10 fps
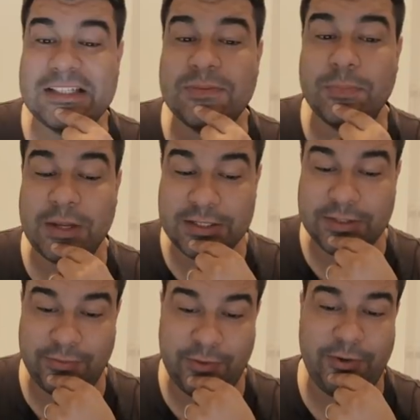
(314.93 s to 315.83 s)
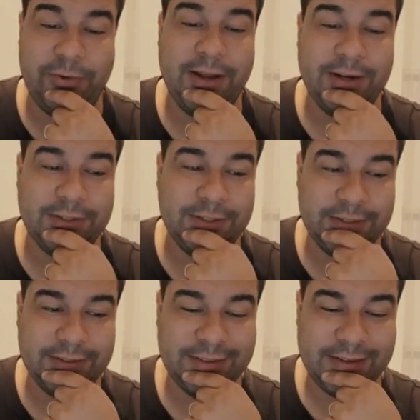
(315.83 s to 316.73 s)
Expensive rotary action.
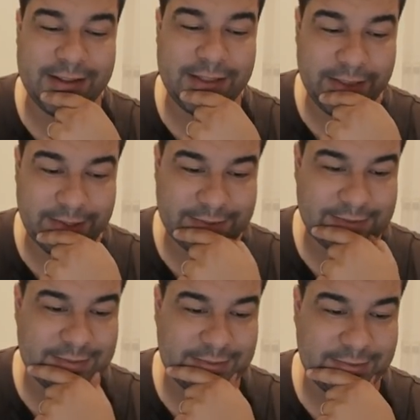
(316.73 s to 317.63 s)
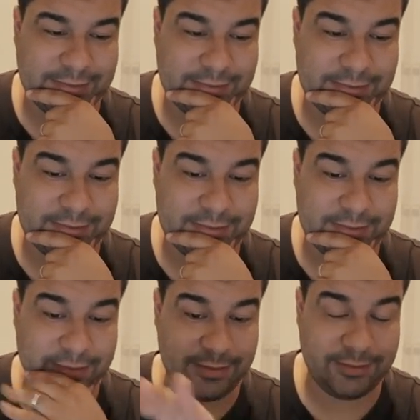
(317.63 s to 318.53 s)
This,
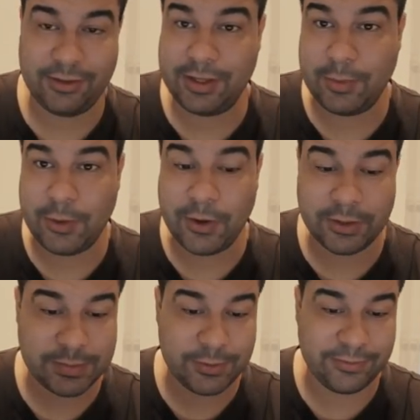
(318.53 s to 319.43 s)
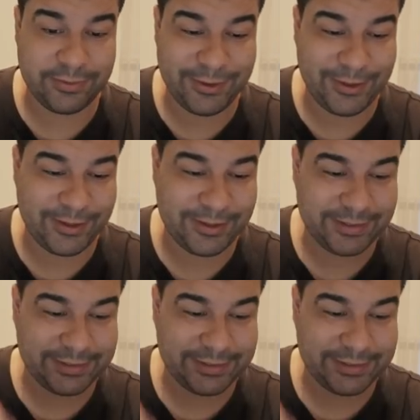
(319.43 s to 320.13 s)
don't get me wrong, it's a beautiful car.